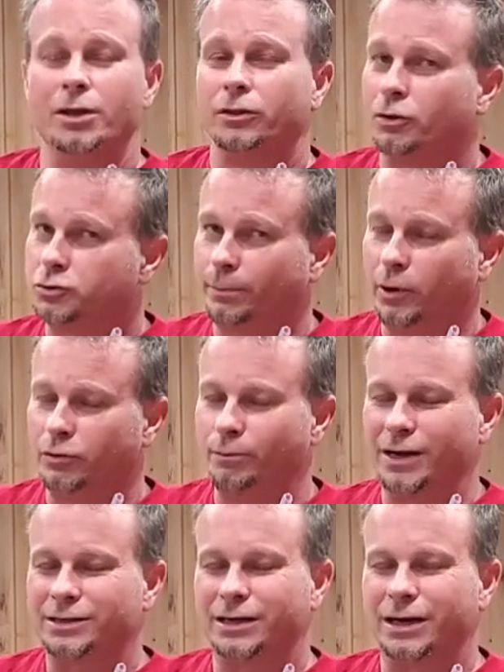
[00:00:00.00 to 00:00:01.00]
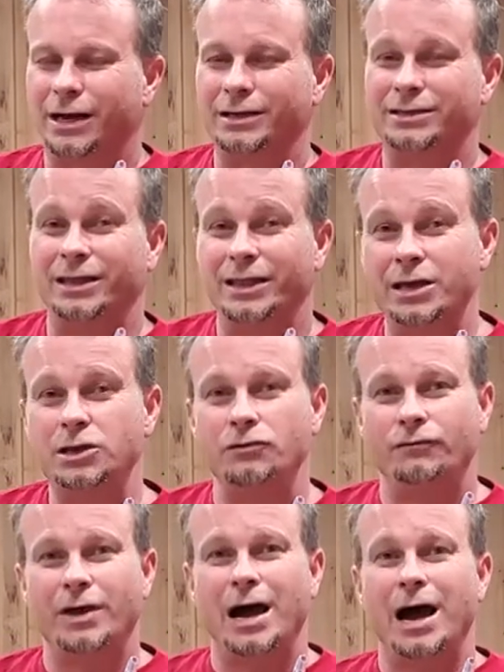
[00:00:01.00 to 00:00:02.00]
Those are both muscadines. And then
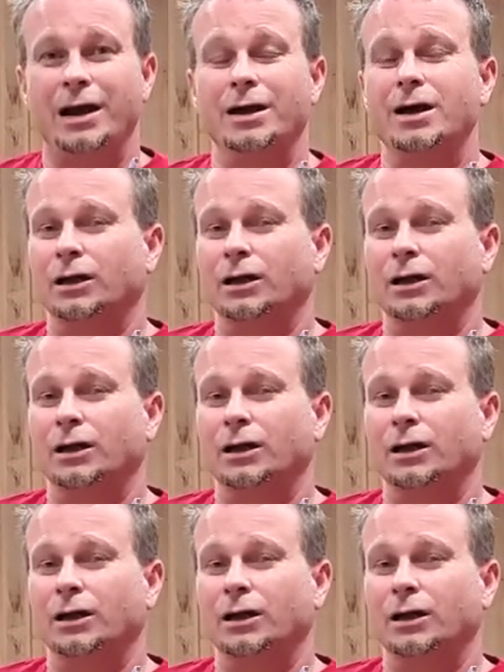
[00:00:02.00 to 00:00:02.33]
you've got